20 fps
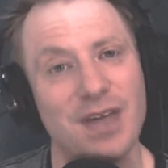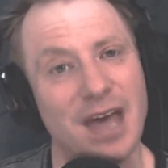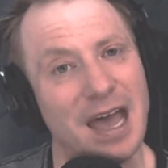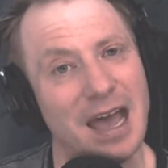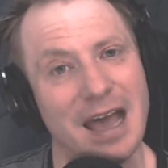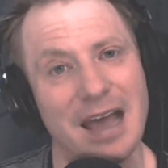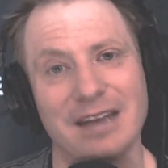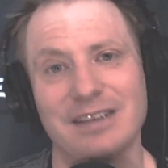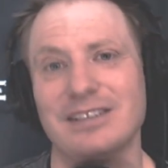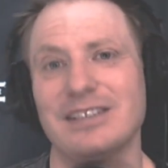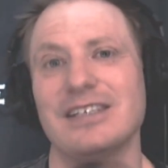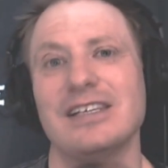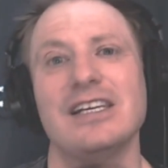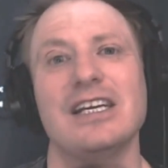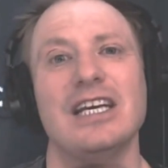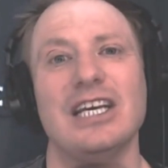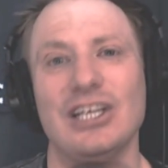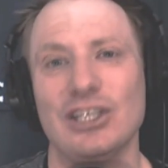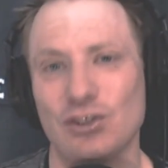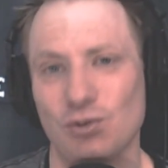And
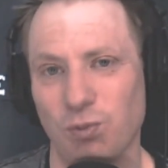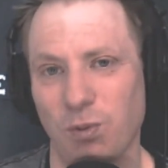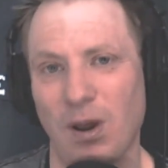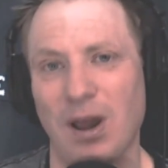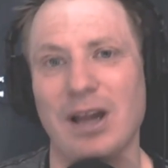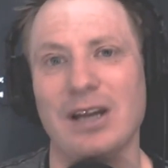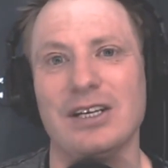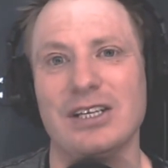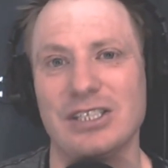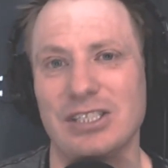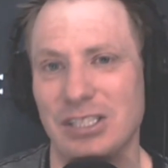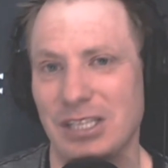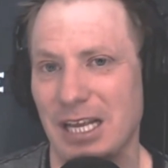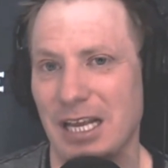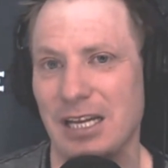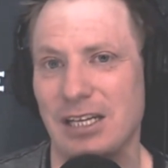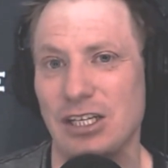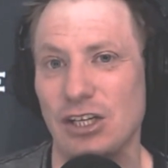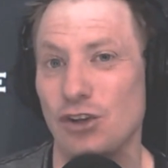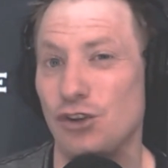that is Ron
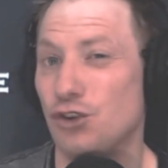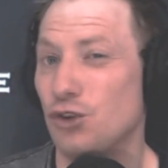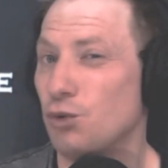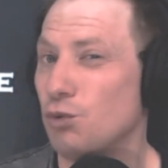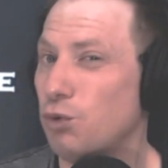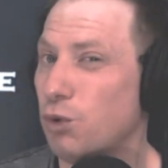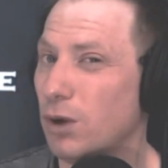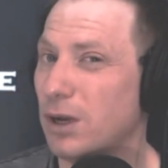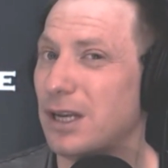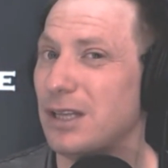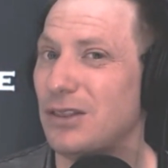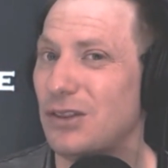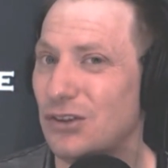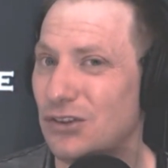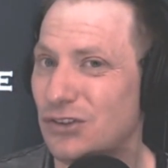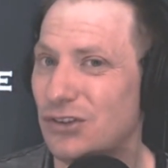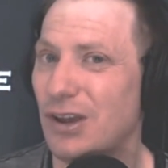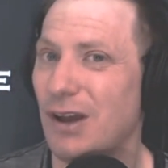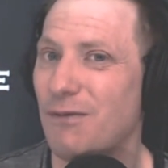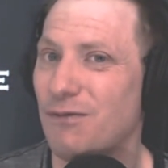DeSantis. You
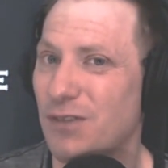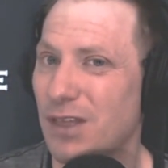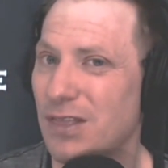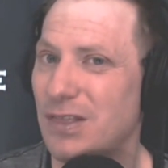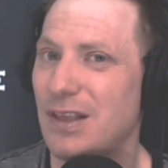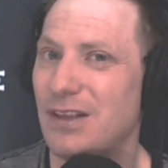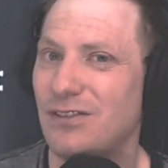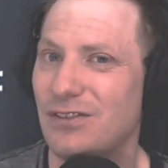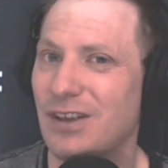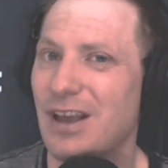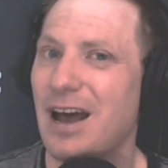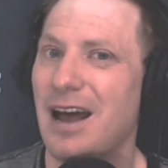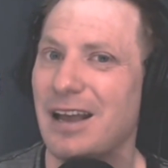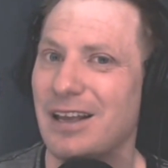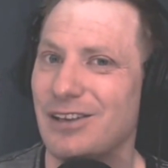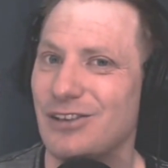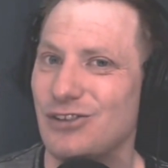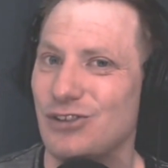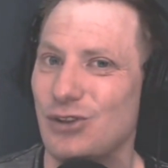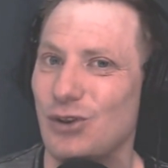look at the stuff that
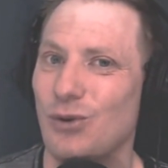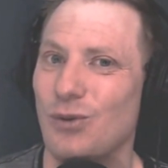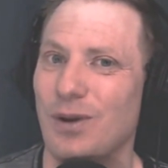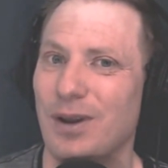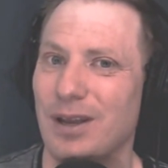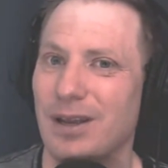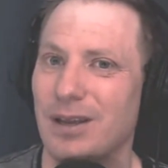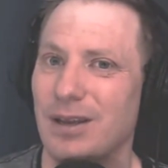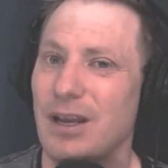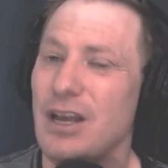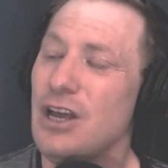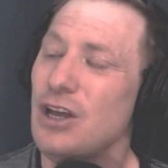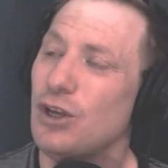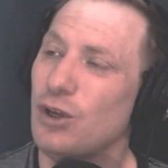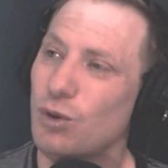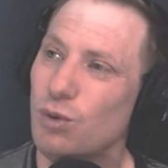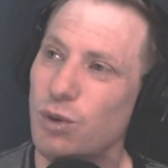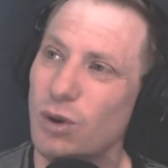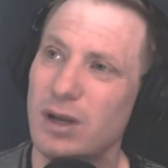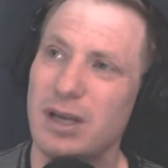this guy is doing.
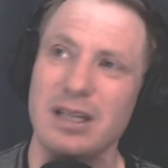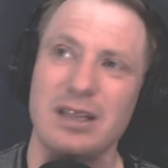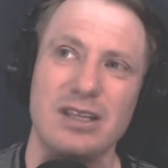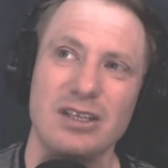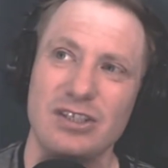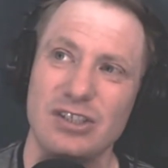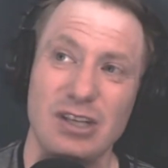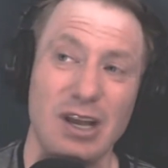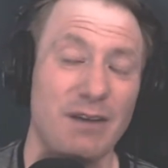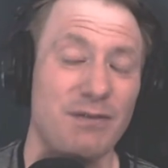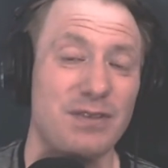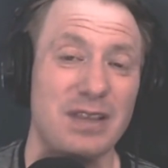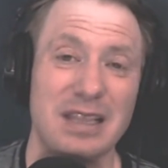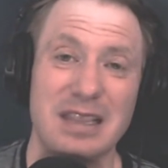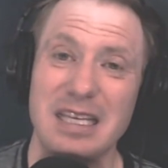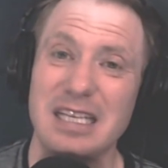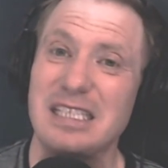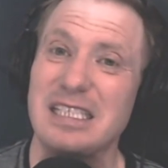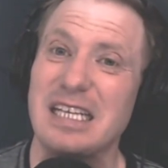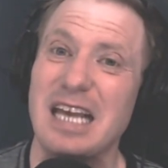You look at the
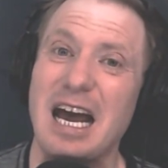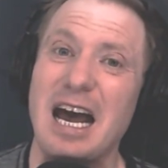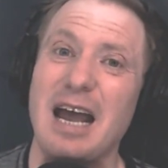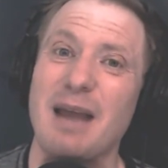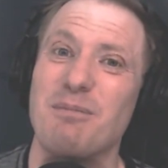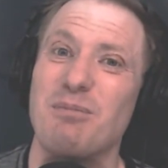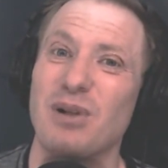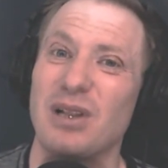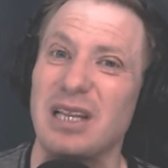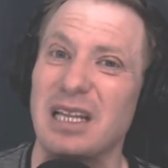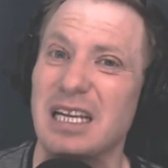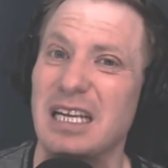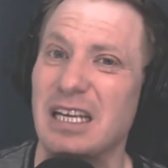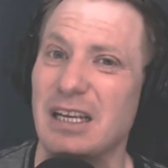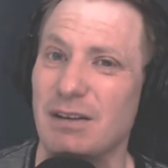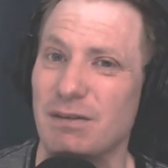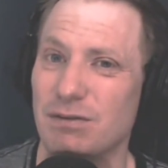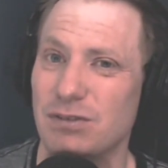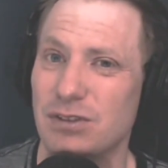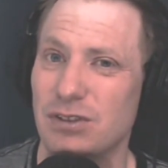stuff that this guy
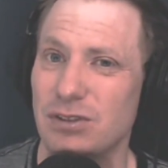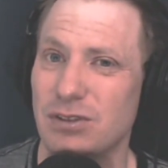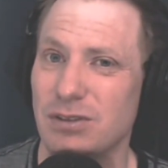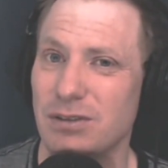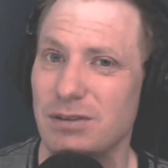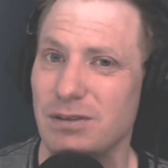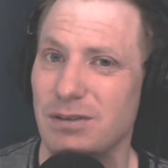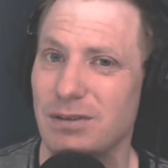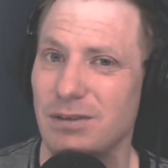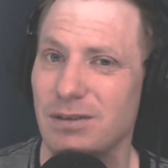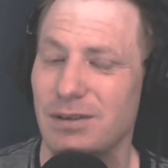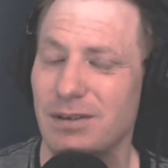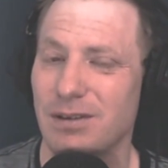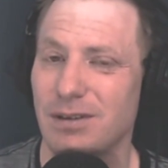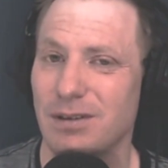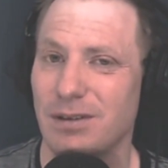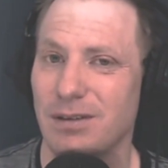believes.